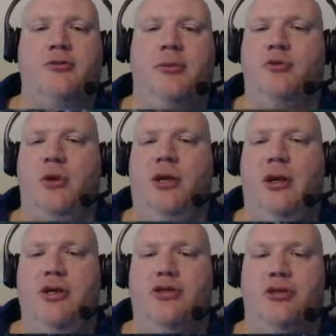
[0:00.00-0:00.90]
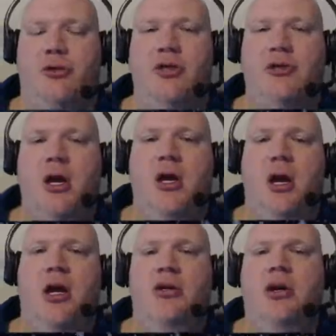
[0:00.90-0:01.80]
between each of the trees.
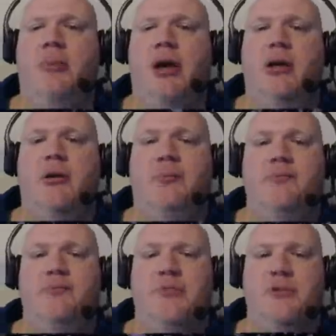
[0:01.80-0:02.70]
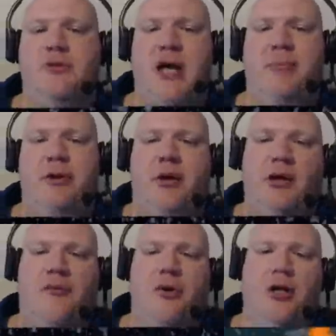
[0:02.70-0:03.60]
You get better sapling
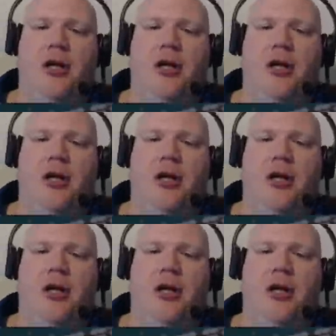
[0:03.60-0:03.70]
recovery.